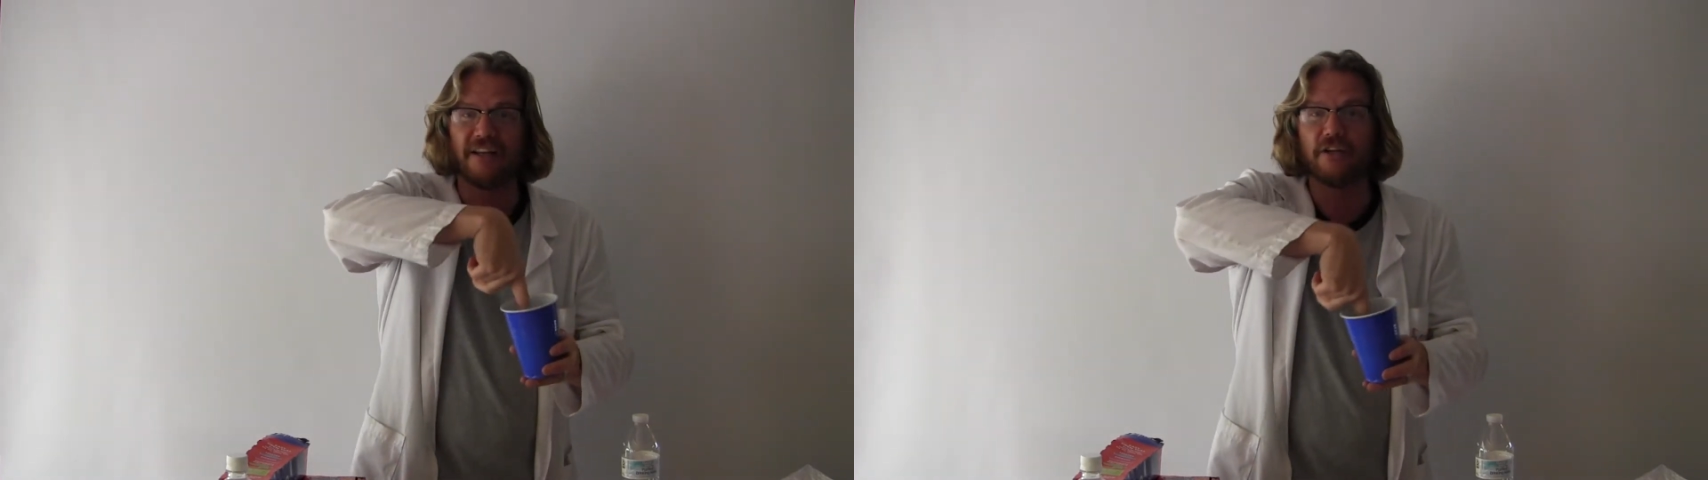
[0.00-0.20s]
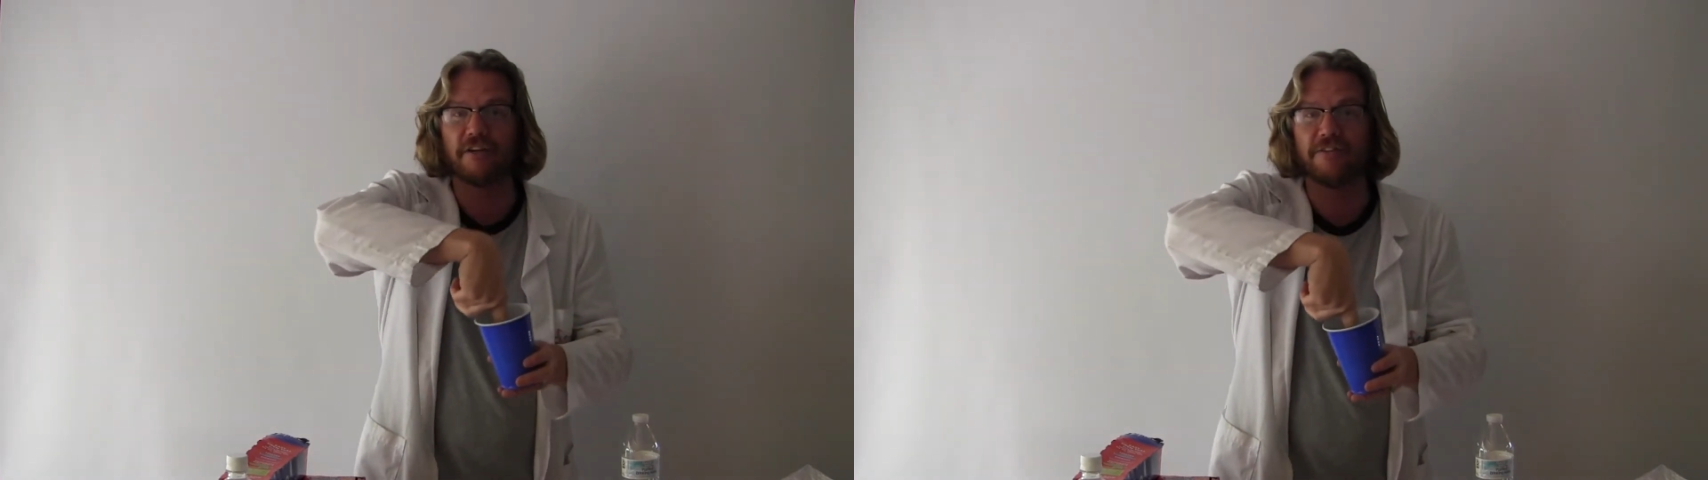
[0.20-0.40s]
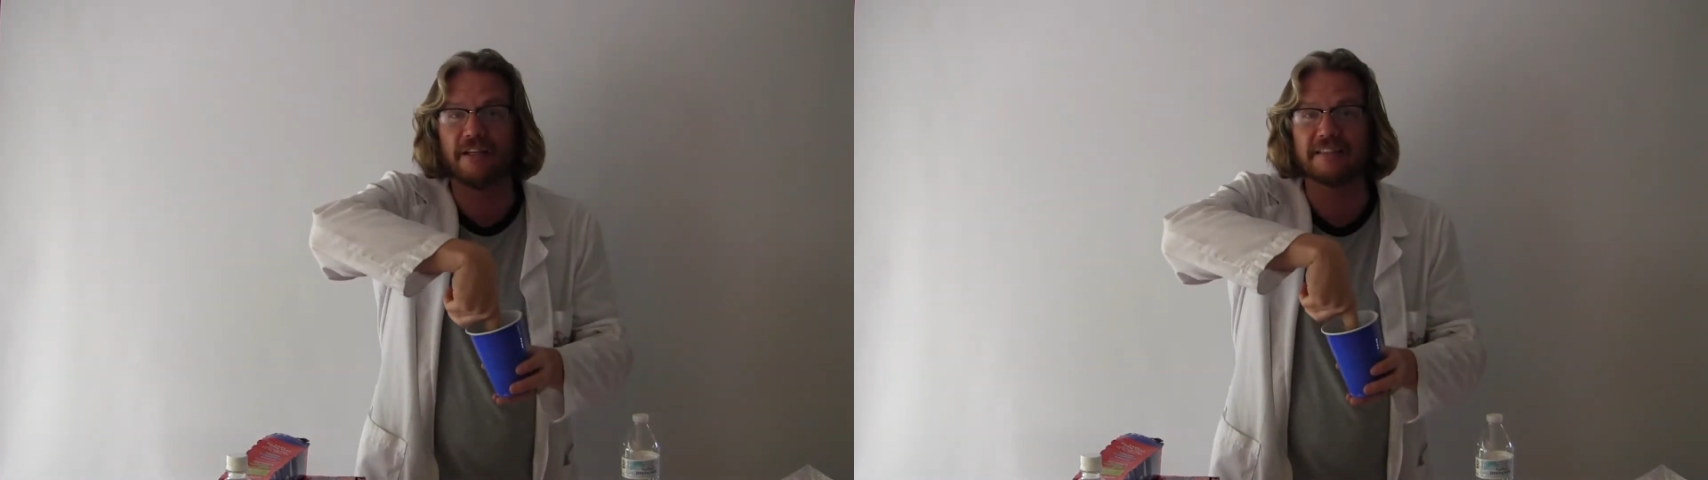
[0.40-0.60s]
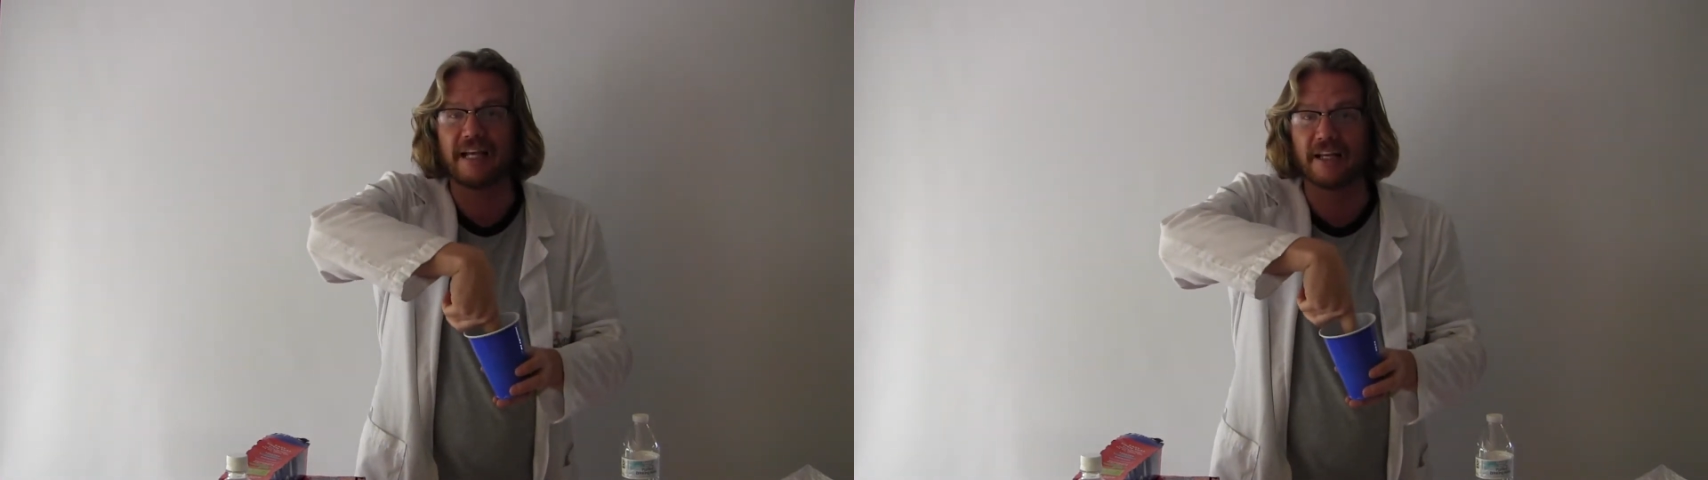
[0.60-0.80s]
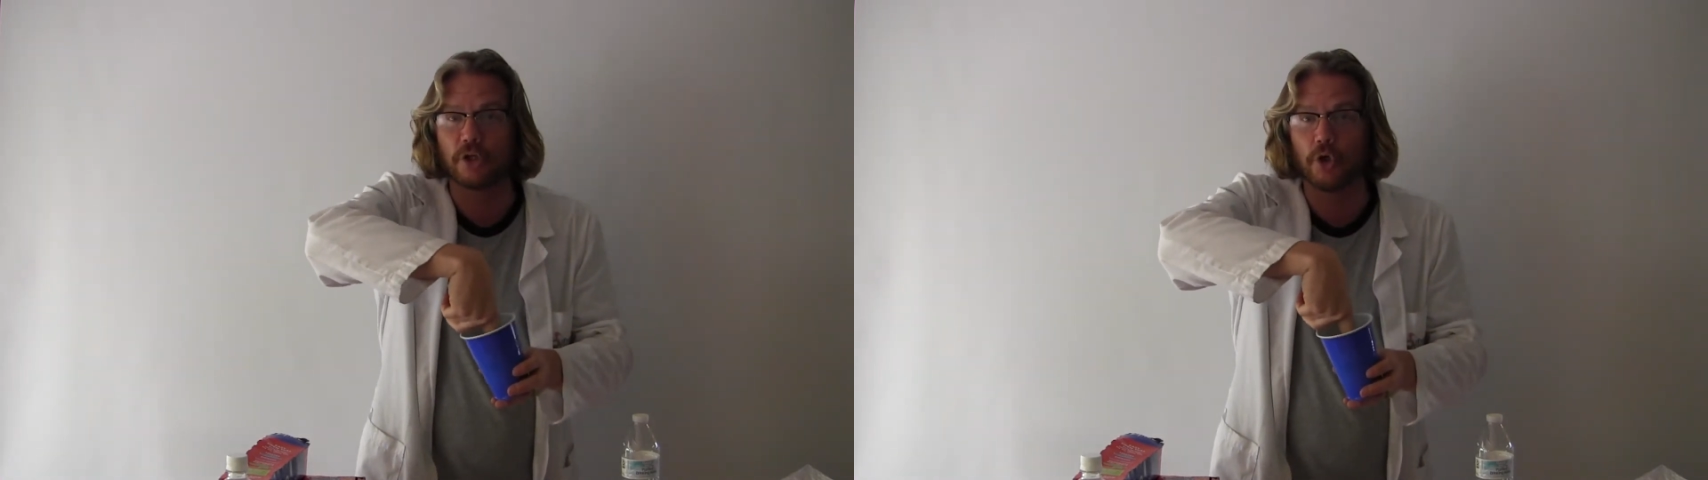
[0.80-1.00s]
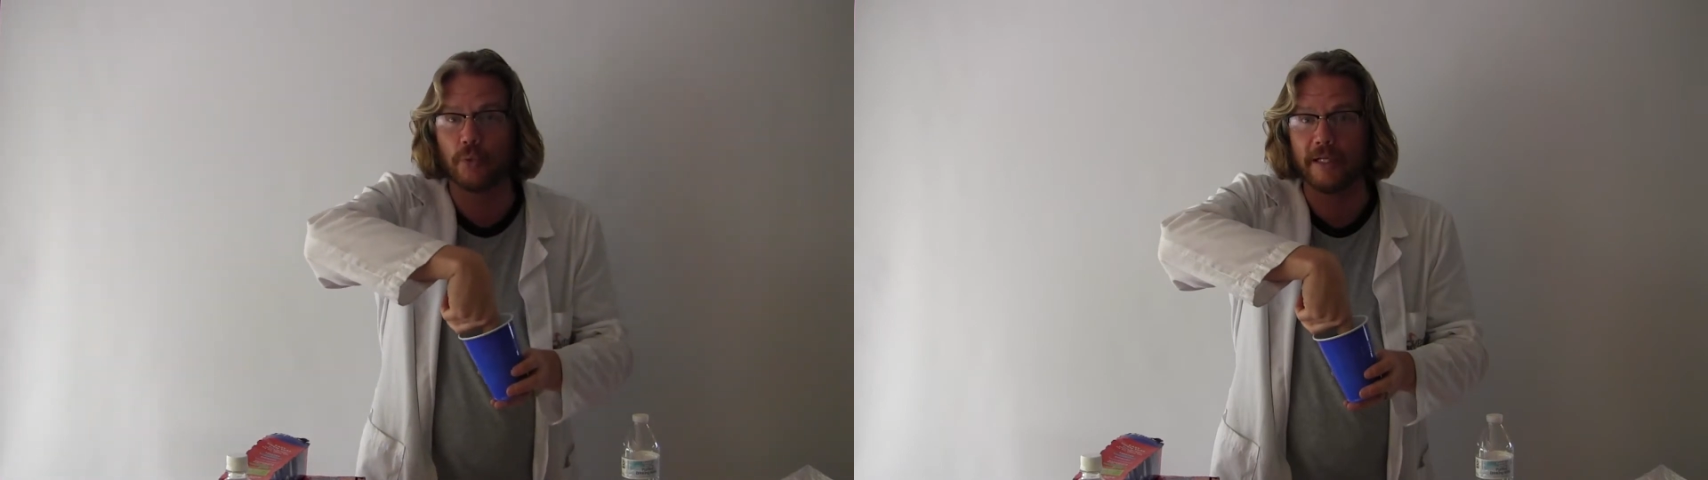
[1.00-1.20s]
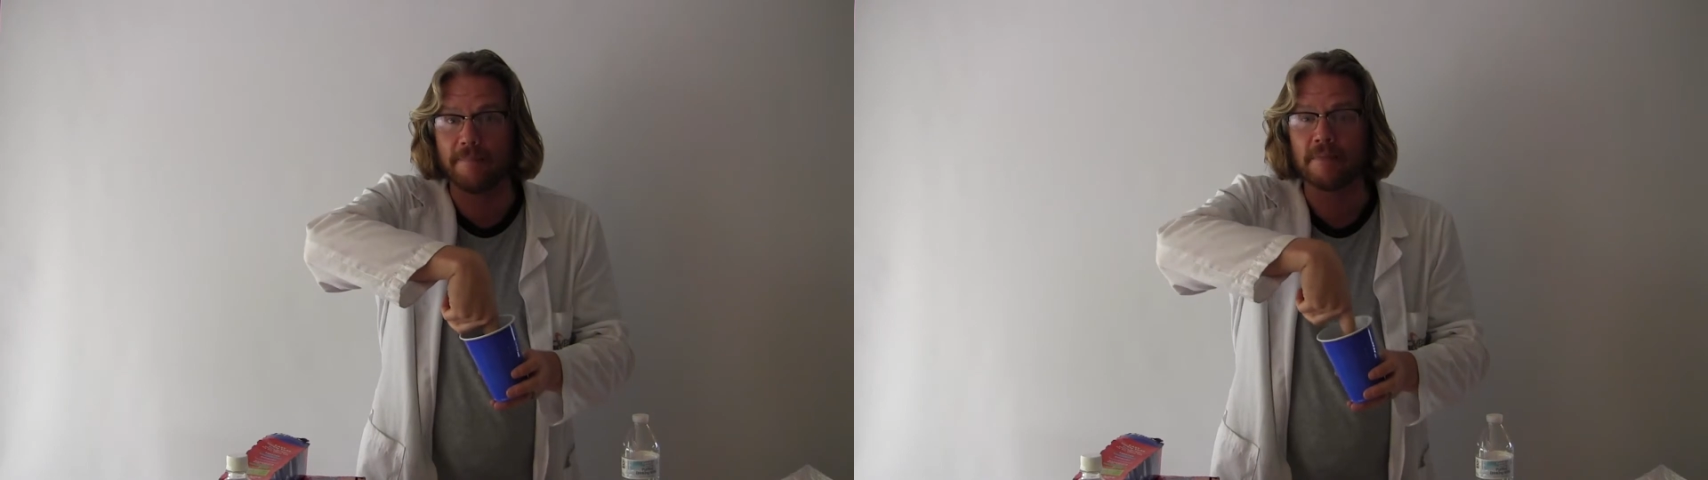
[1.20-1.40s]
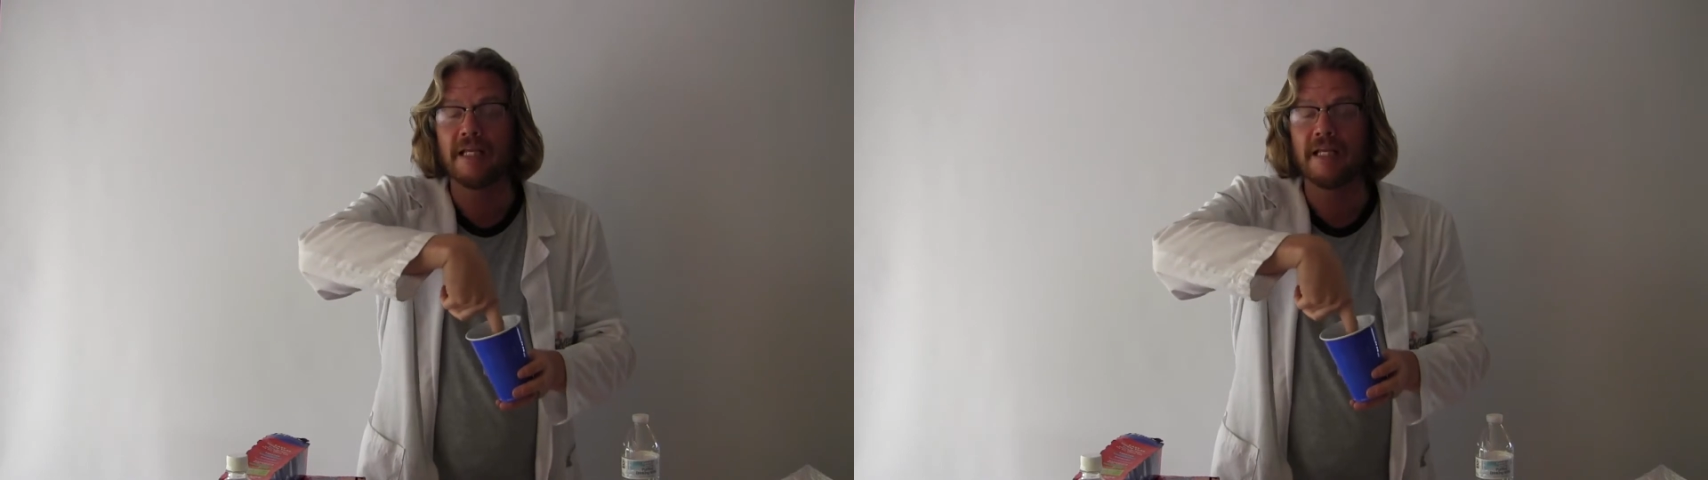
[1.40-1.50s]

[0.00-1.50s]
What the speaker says: You can feel it's kind of gooey.